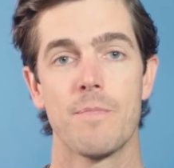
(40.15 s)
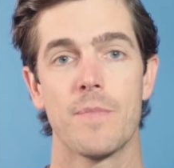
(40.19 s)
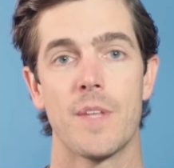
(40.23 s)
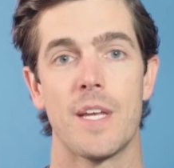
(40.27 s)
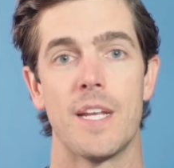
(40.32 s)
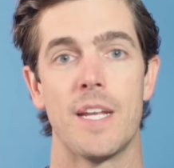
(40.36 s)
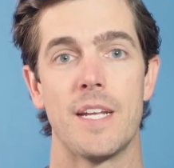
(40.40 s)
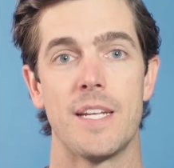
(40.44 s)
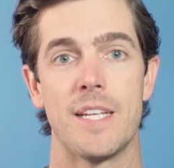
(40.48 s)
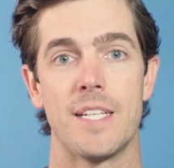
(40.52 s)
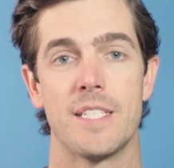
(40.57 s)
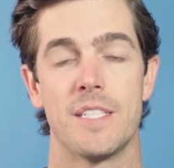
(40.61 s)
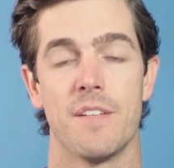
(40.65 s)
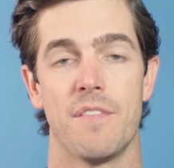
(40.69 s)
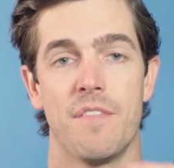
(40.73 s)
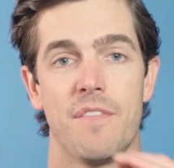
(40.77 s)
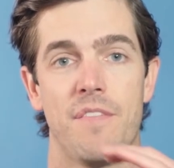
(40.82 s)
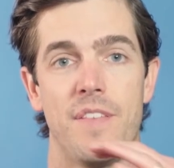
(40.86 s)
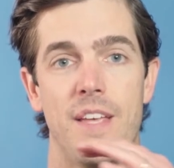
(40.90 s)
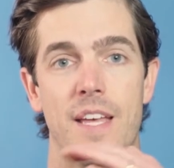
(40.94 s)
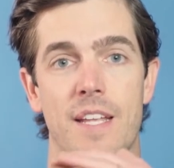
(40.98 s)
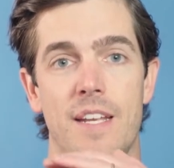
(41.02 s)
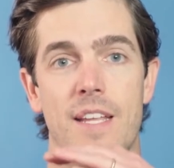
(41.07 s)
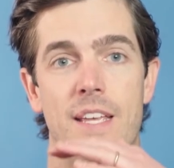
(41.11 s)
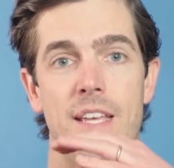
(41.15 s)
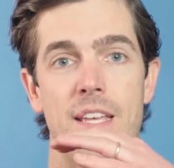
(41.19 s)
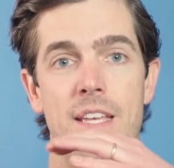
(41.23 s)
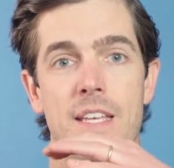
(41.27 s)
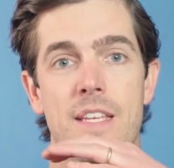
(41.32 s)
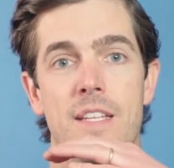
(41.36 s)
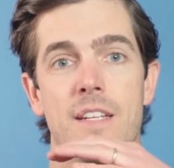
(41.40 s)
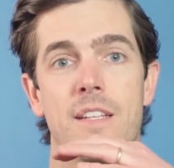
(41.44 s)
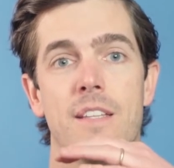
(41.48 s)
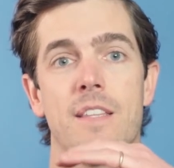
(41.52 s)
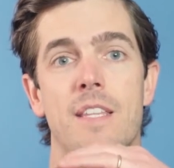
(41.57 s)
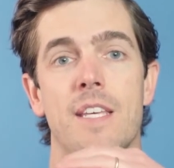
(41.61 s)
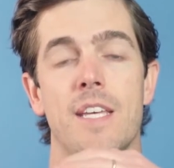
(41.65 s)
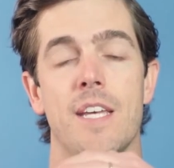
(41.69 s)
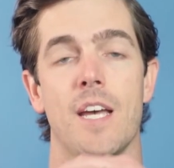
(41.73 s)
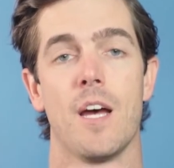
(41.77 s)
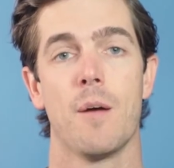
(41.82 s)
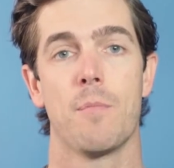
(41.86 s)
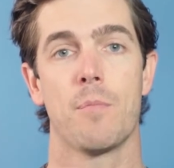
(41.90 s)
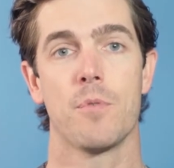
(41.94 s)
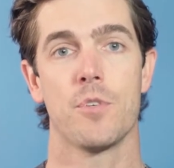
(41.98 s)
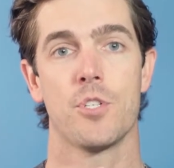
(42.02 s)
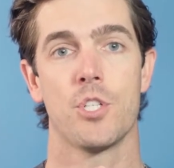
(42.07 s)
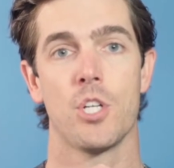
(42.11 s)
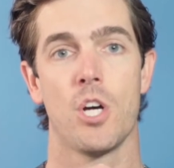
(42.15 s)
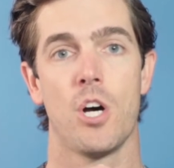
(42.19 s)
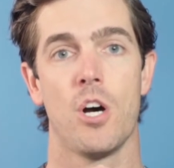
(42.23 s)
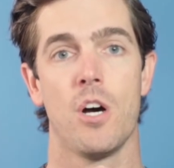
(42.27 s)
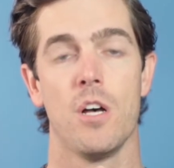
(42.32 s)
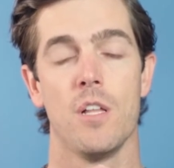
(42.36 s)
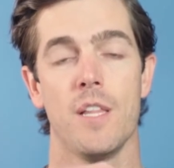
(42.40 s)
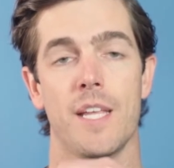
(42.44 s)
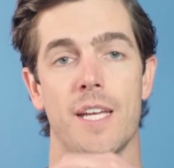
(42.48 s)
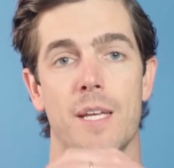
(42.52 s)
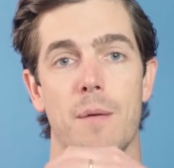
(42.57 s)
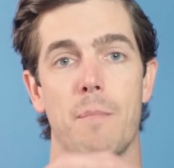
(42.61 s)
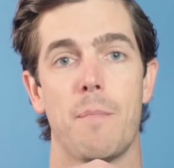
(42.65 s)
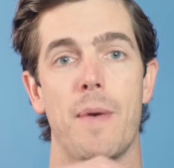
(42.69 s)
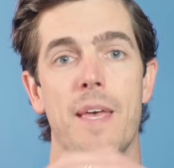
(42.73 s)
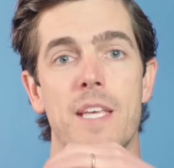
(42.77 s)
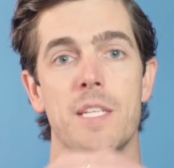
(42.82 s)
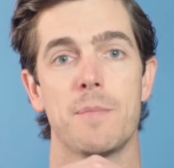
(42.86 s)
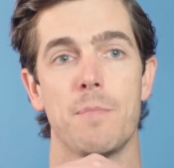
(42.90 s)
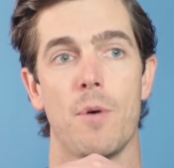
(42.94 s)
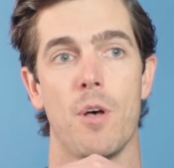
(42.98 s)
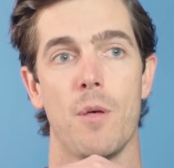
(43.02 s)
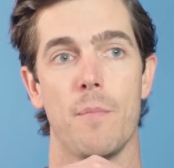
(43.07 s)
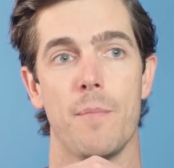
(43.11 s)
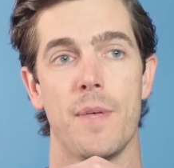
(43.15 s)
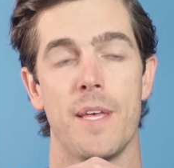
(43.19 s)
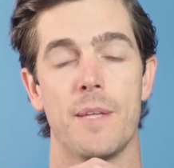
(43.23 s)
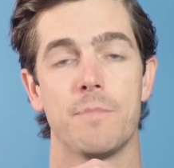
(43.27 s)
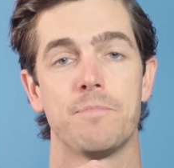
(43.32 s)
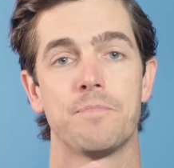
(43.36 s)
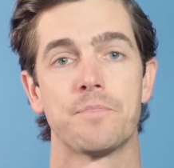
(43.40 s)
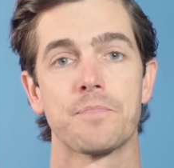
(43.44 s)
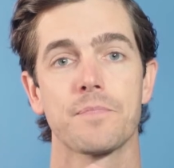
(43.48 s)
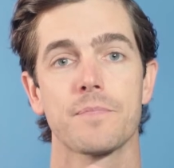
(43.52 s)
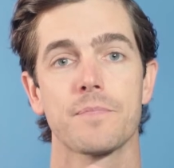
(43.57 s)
and it needs to fit in the upper jaw like a baseball mitt,